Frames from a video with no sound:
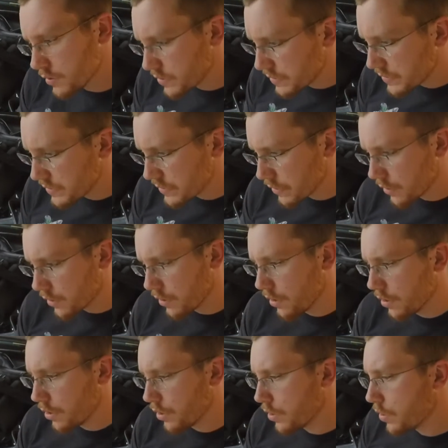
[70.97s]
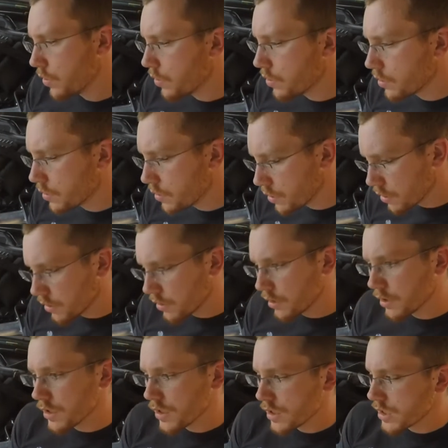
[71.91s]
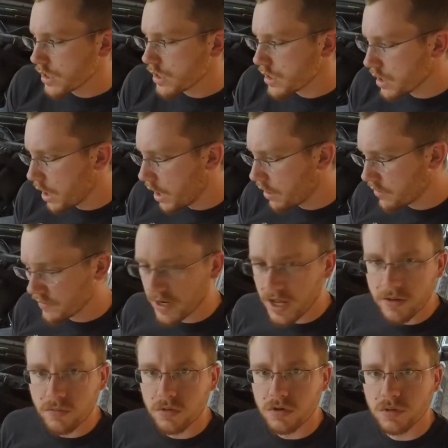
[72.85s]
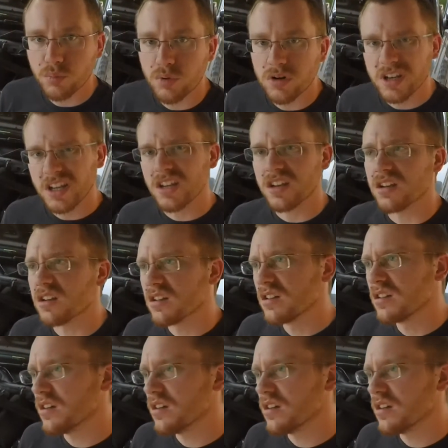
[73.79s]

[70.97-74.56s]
so I don't even have one to put in.